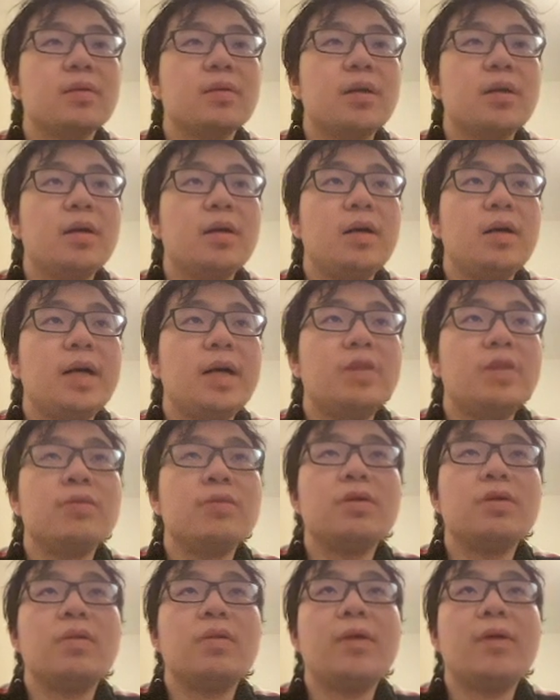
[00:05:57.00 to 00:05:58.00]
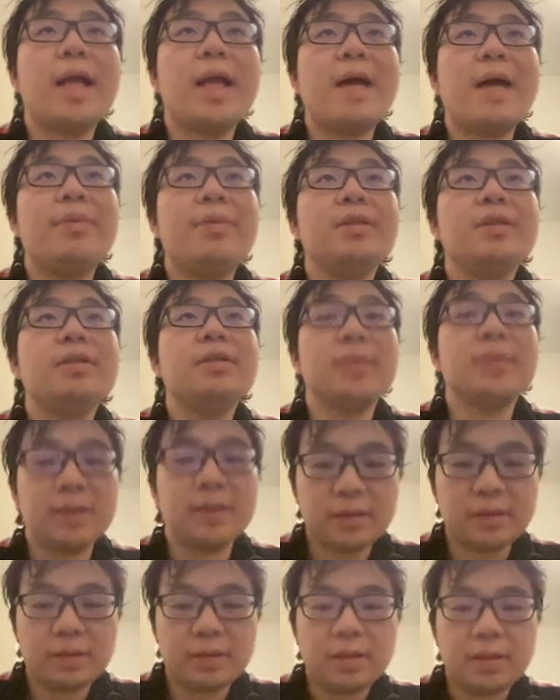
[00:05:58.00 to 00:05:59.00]
I don't know what happened,
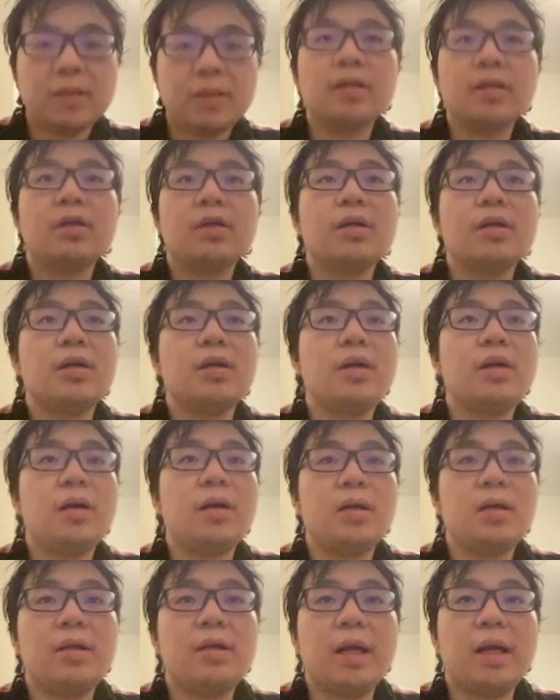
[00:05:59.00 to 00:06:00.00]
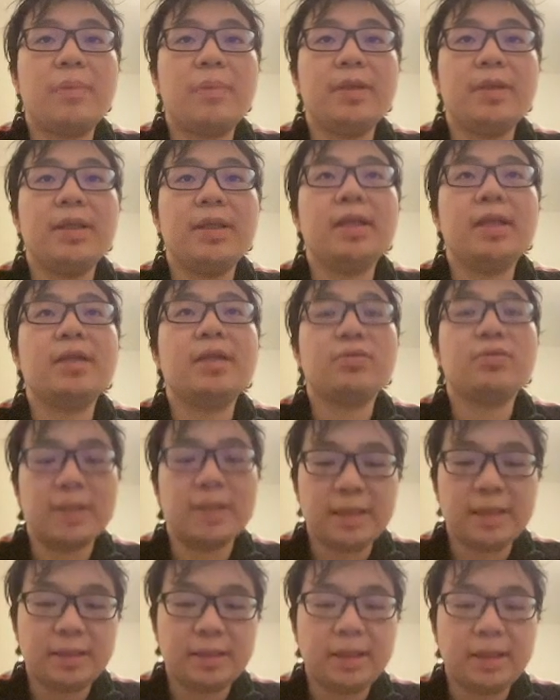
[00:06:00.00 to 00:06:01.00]
but DRBD, let's
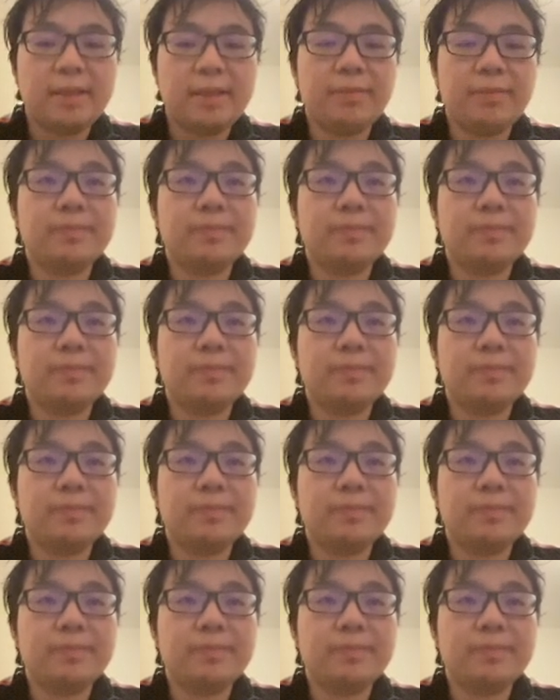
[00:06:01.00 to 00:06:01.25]
run it again.